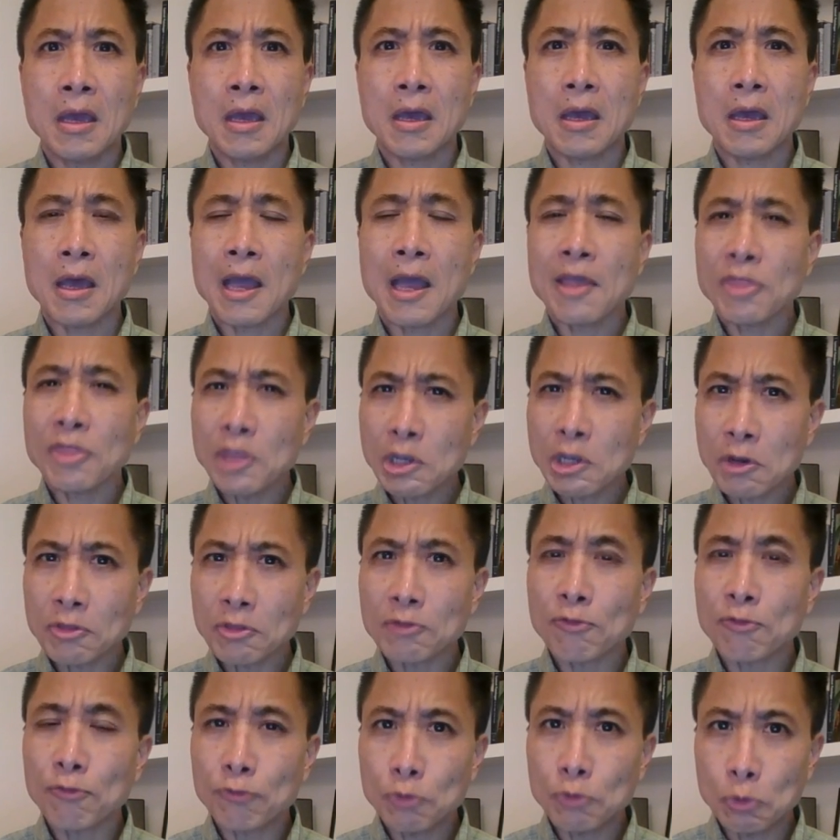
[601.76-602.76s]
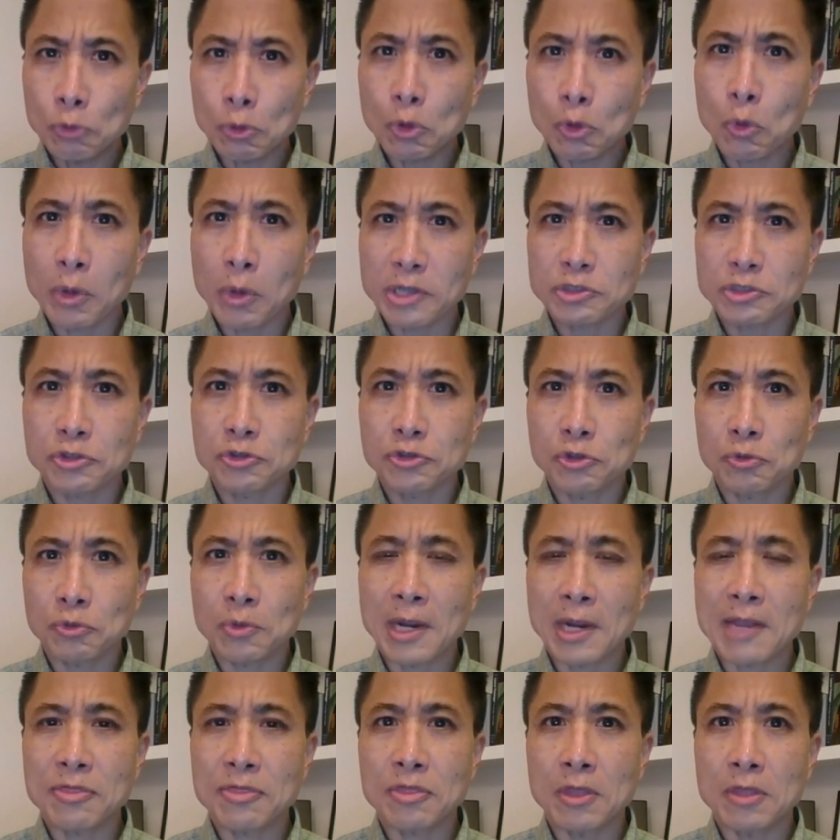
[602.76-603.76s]
I I think on the fuel question, you're
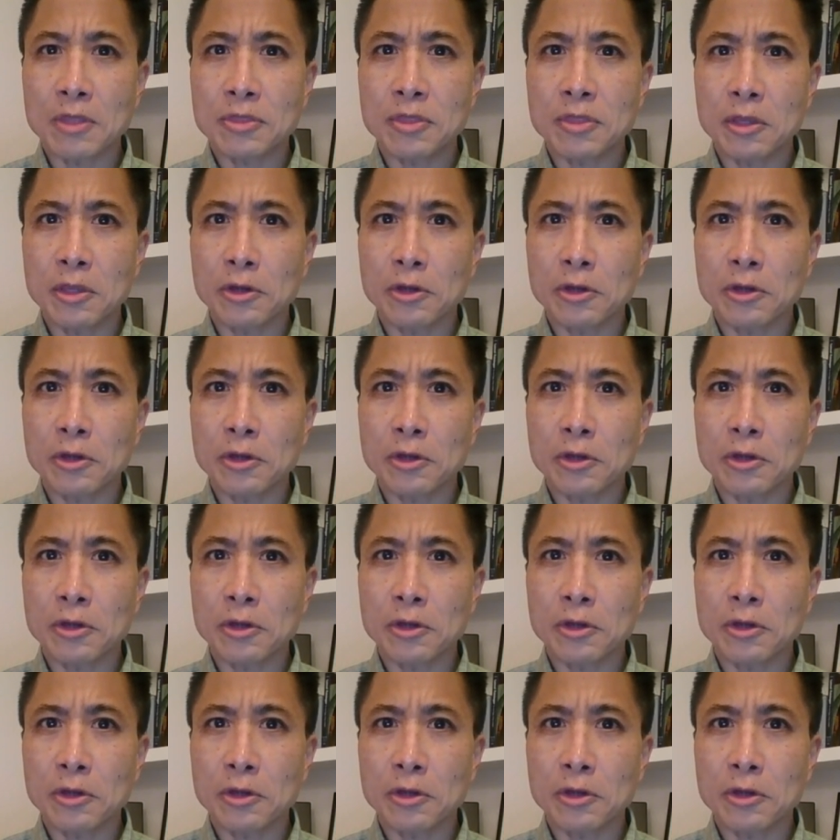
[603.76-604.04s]
right that there